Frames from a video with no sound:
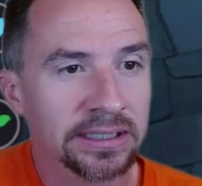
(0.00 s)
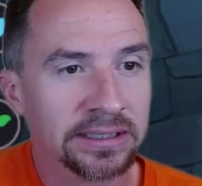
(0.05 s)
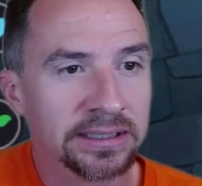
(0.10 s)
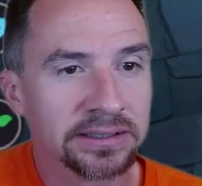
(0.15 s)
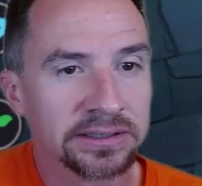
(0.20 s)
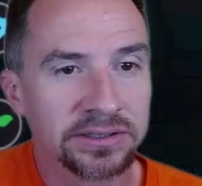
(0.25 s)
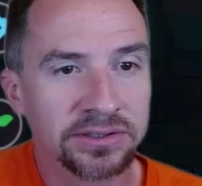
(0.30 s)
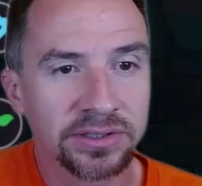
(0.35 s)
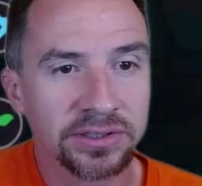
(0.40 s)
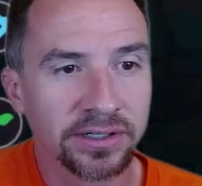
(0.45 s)

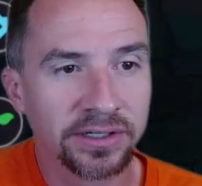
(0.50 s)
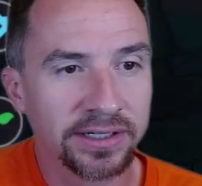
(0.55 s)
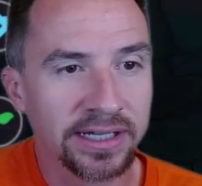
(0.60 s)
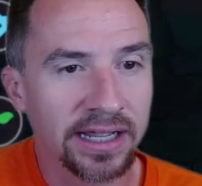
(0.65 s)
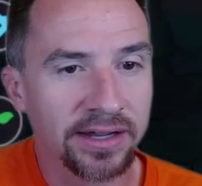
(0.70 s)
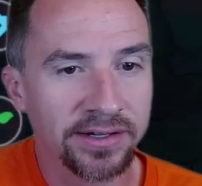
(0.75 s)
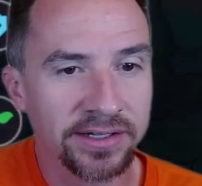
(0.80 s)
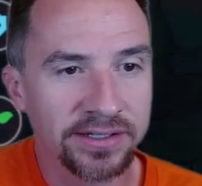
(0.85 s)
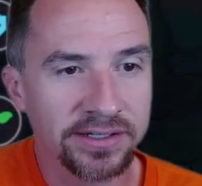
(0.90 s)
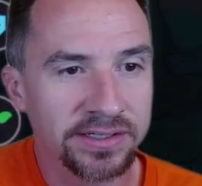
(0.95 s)
Took her
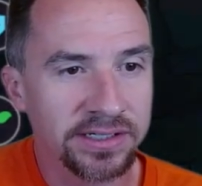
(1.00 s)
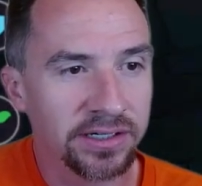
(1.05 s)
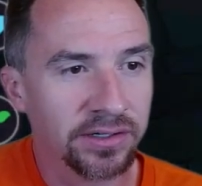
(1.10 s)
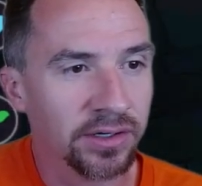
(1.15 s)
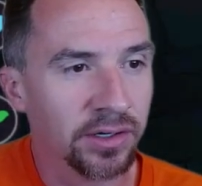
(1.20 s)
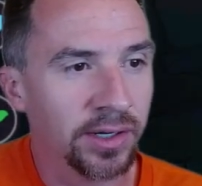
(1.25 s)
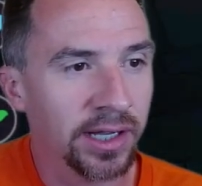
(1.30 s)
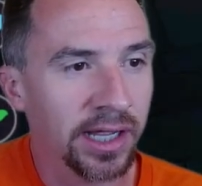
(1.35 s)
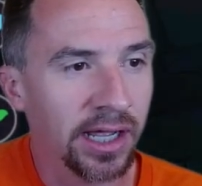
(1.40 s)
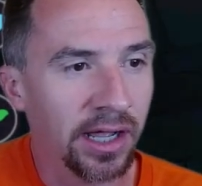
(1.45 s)
down to
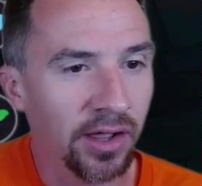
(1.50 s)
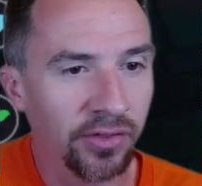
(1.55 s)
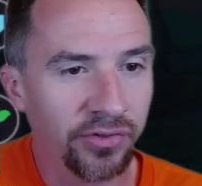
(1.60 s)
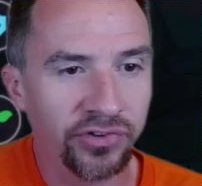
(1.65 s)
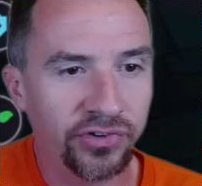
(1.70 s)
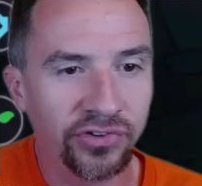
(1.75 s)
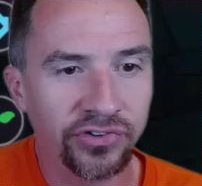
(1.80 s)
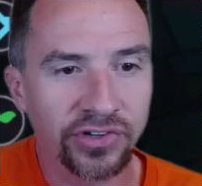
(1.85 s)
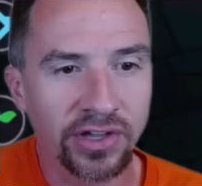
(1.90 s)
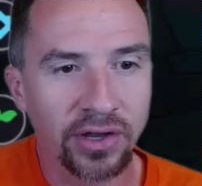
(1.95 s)
0 health.
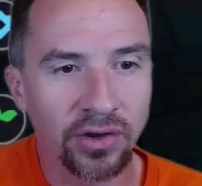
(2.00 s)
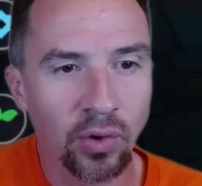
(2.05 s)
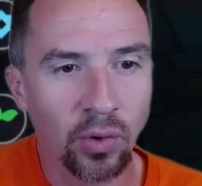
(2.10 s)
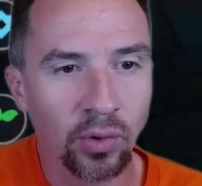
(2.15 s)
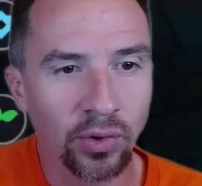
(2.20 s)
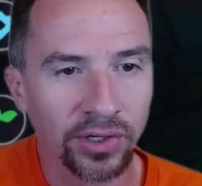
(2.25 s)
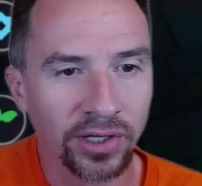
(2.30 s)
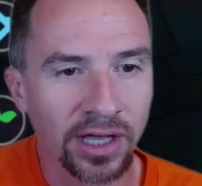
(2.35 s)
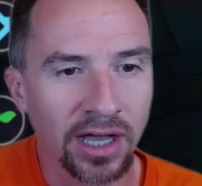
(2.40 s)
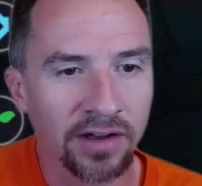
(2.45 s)
She's
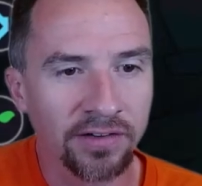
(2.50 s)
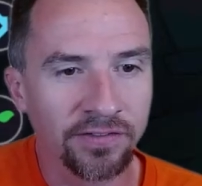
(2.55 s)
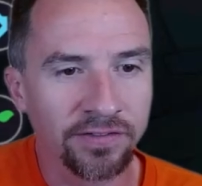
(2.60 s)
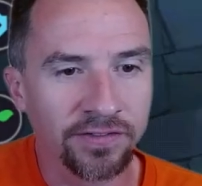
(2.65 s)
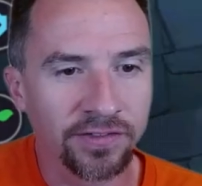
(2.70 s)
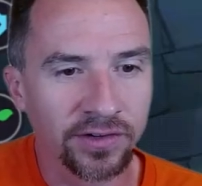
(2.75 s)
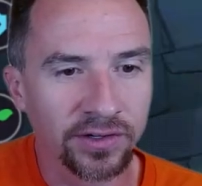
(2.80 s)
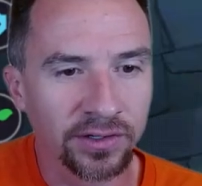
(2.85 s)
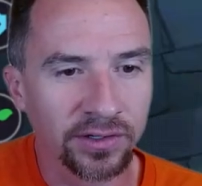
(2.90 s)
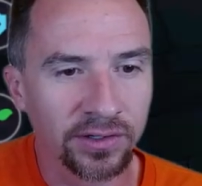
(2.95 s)
holding on
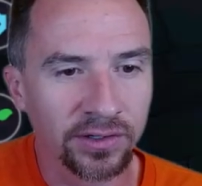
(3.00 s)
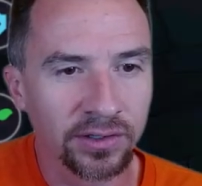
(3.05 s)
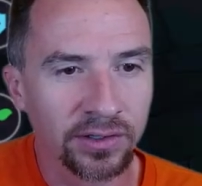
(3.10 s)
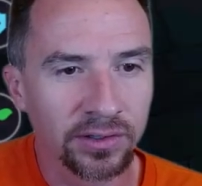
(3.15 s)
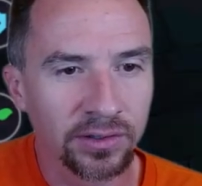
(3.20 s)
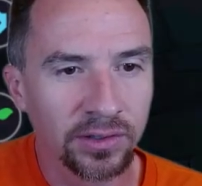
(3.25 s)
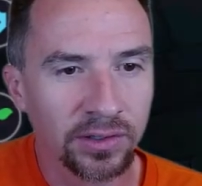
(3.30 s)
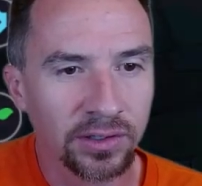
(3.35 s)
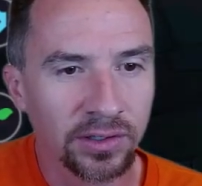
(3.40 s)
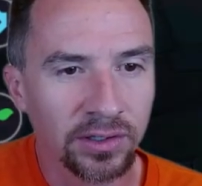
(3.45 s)
for...
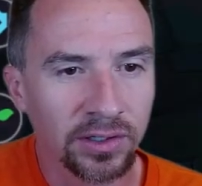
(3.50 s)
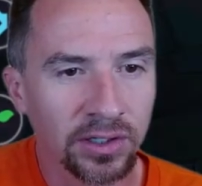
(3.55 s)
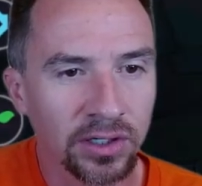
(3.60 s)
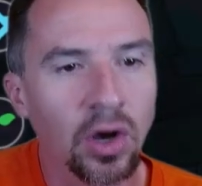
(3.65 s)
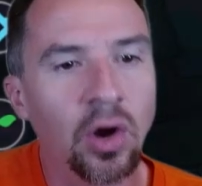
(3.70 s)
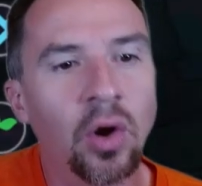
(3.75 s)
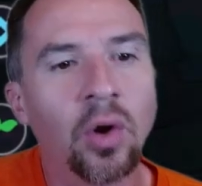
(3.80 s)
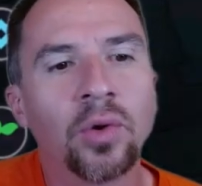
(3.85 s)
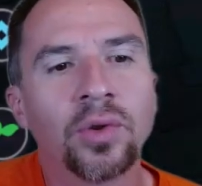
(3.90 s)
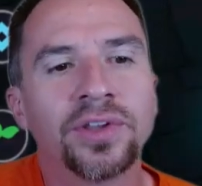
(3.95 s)

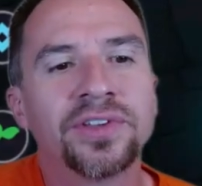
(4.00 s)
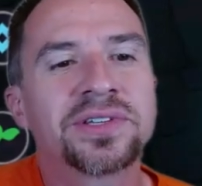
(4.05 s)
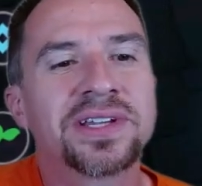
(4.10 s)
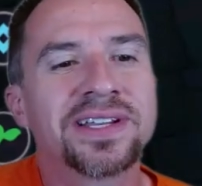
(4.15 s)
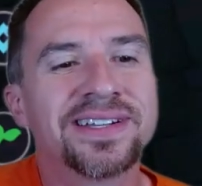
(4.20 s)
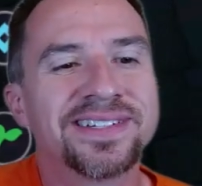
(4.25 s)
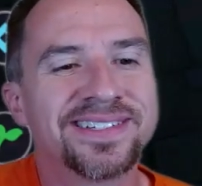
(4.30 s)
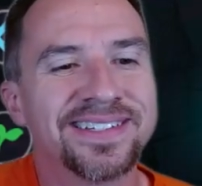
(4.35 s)
Oh, it's because of